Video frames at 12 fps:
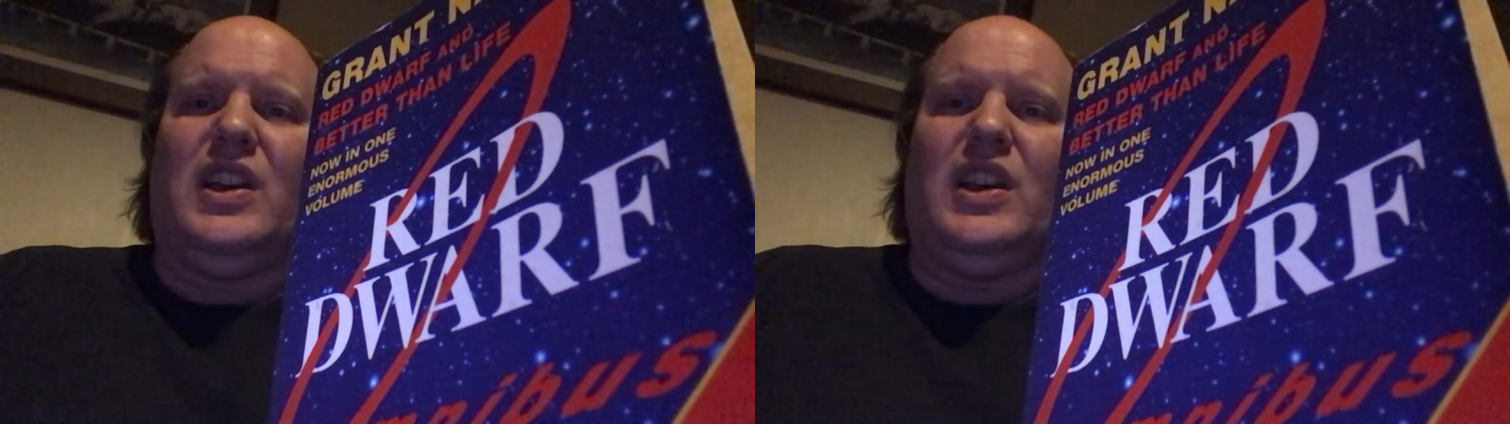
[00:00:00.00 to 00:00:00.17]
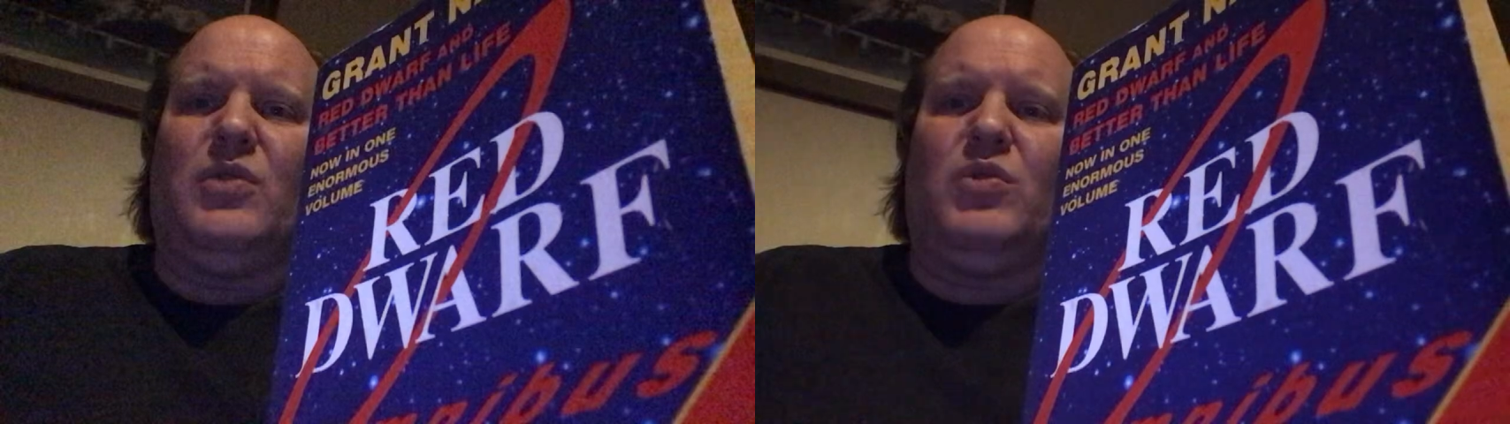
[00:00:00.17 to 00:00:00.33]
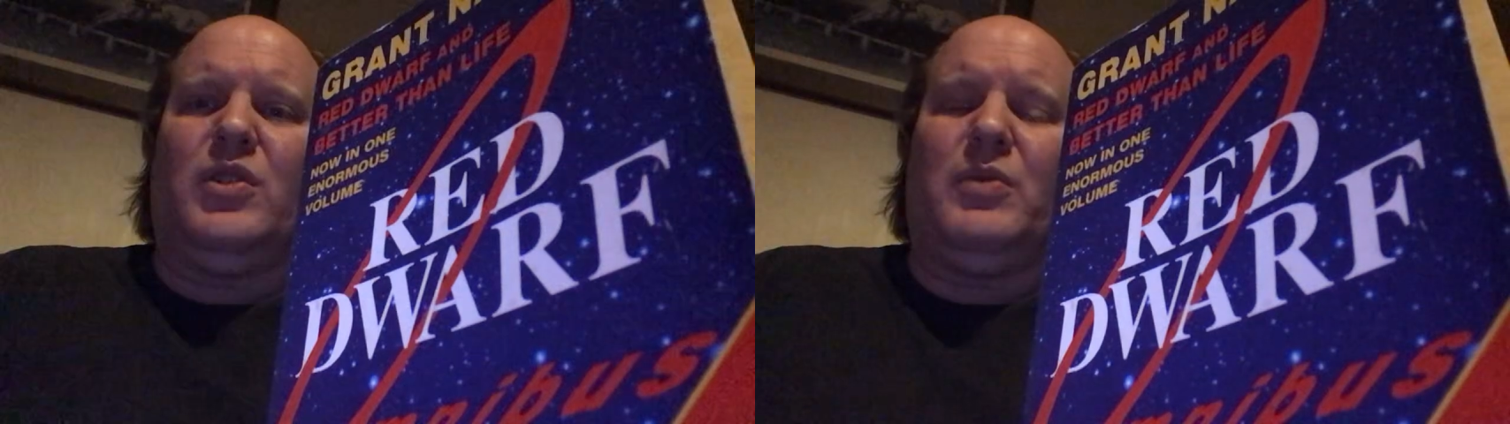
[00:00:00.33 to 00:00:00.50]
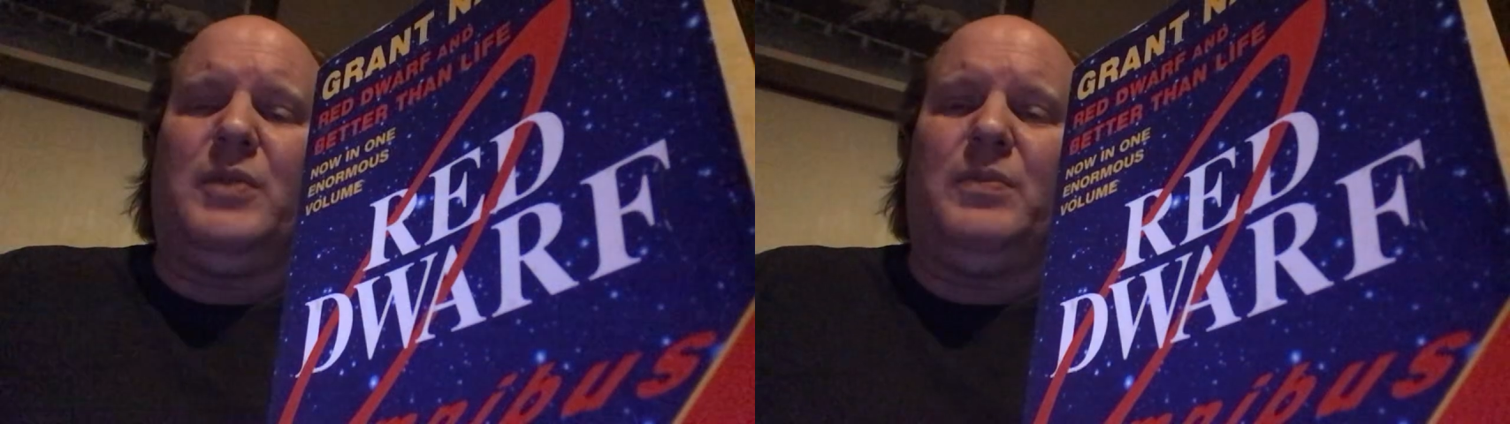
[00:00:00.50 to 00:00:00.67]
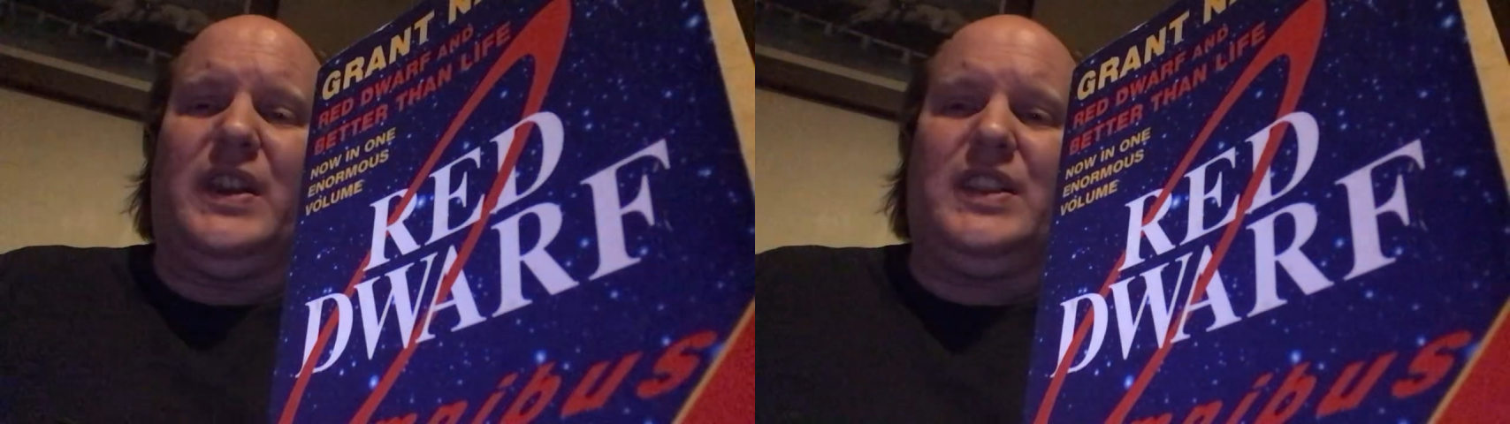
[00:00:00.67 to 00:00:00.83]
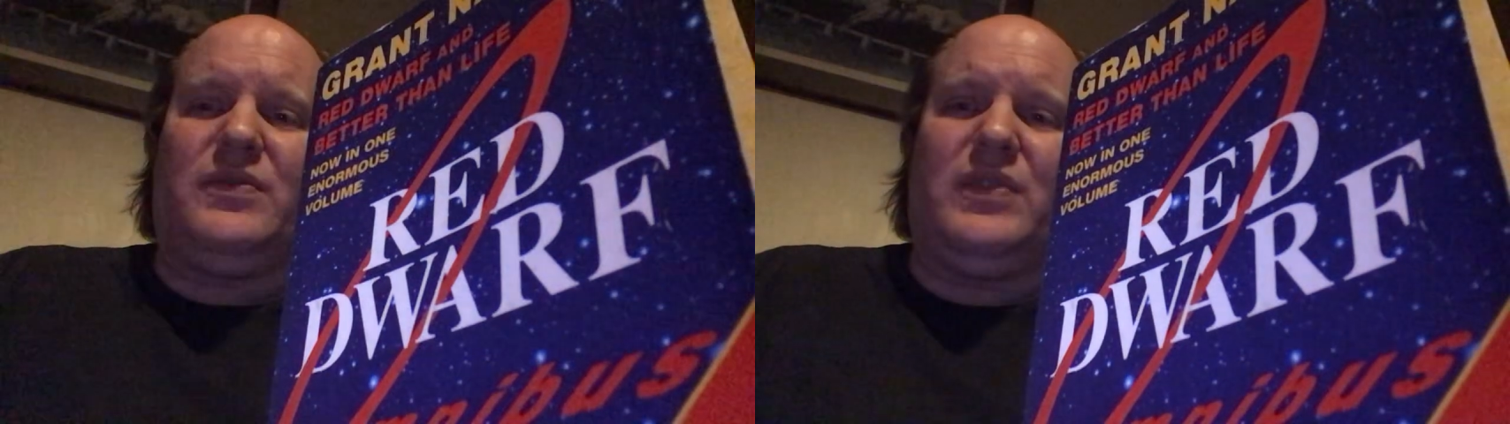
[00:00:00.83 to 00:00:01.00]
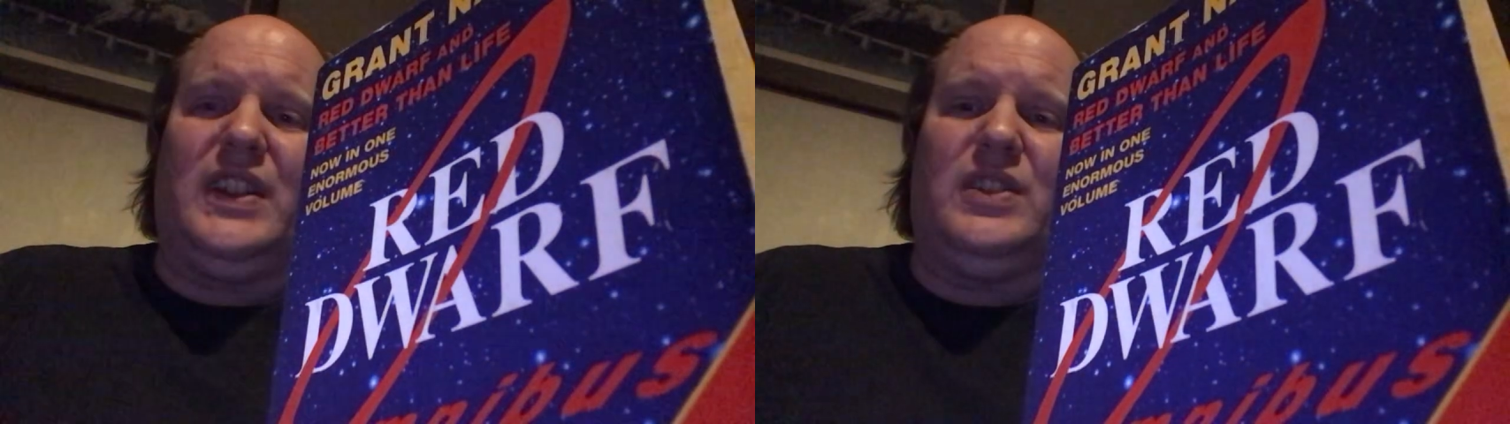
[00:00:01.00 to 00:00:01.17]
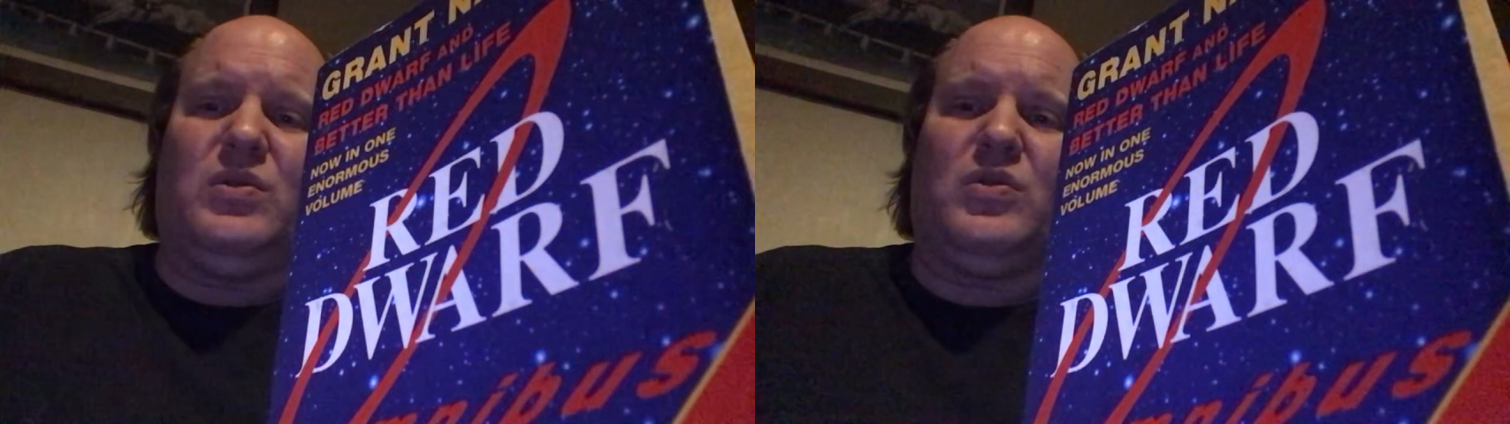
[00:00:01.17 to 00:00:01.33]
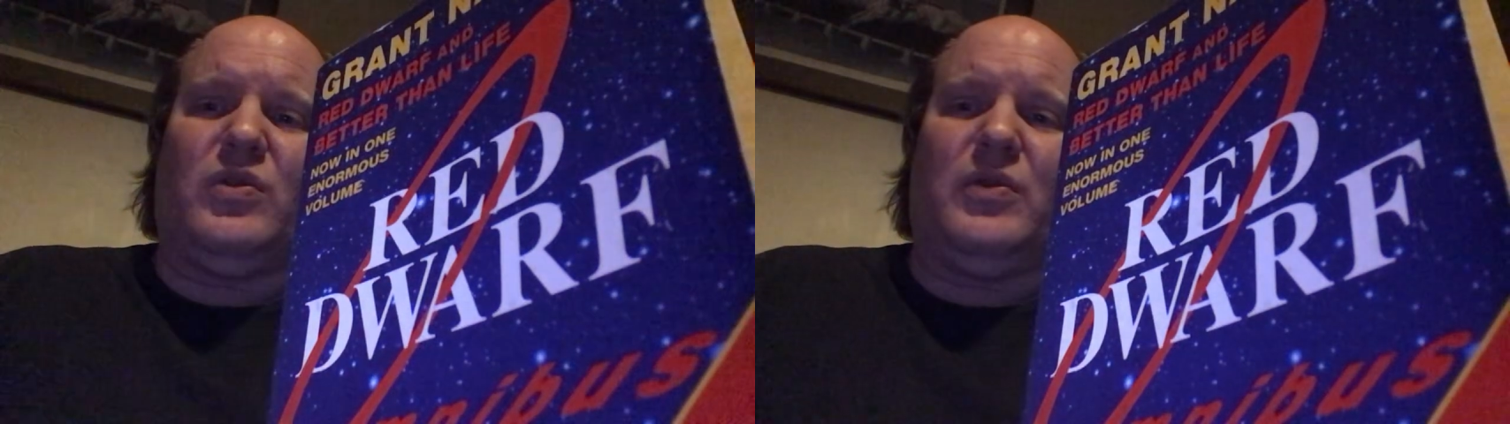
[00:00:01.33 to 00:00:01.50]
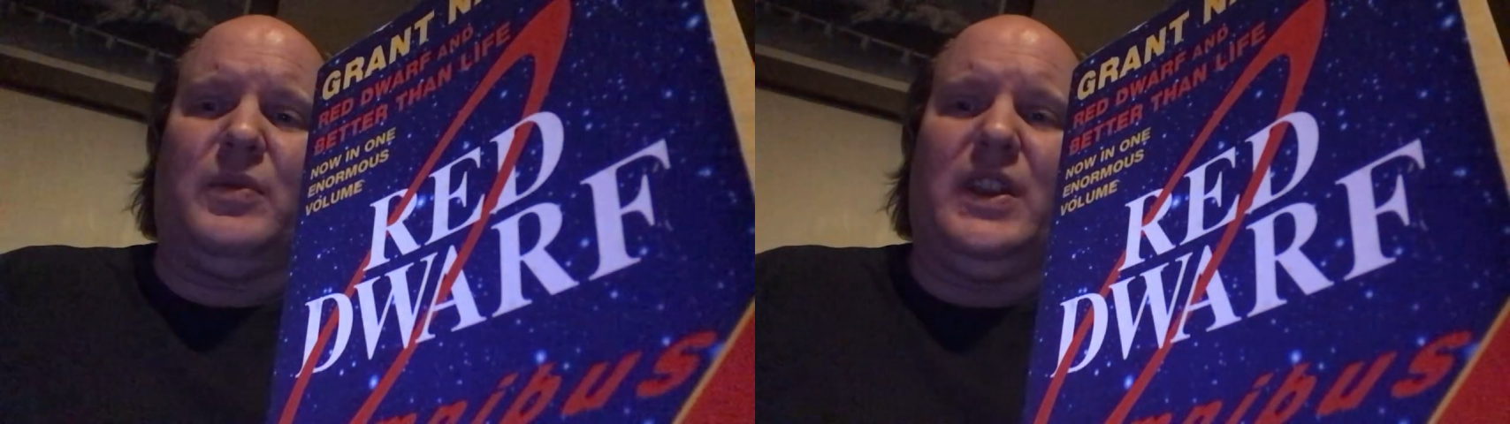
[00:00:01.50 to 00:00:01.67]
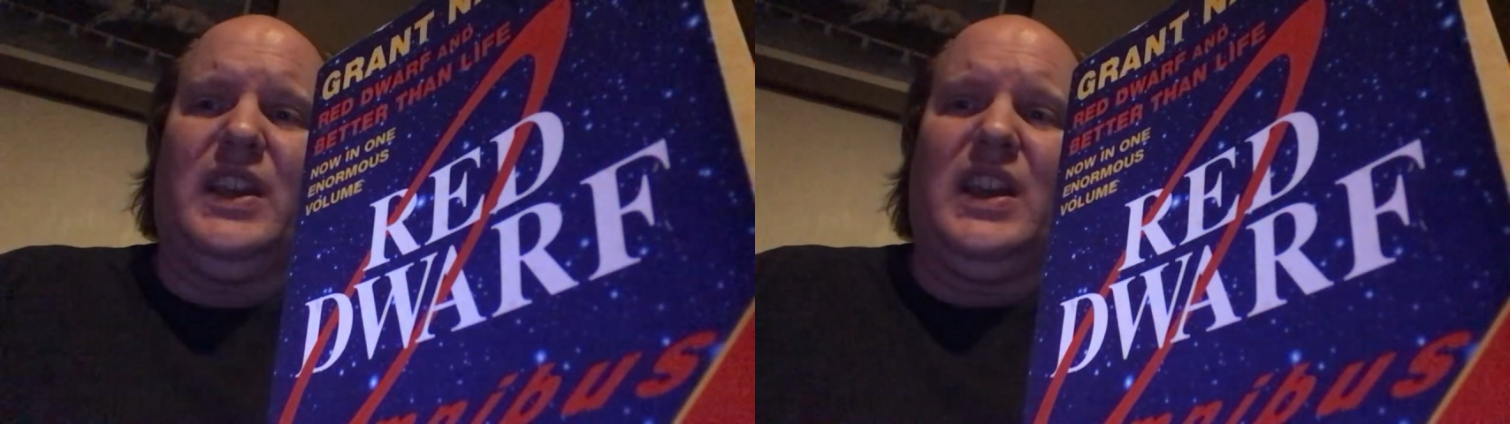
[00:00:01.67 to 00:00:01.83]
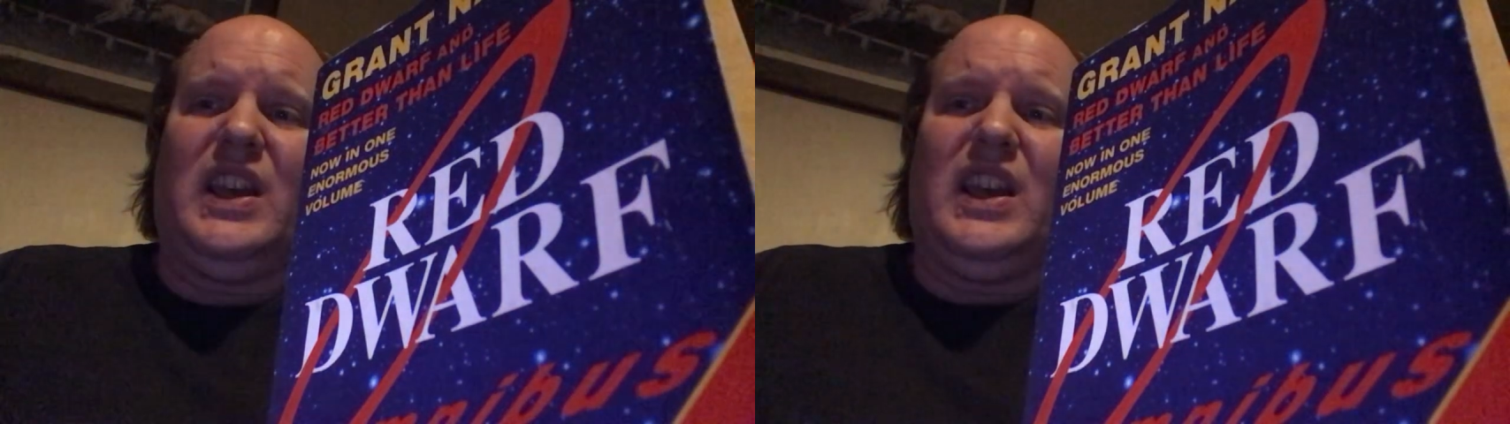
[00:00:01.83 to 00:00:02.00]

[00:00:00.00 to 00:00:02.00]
And one of my best friends was with me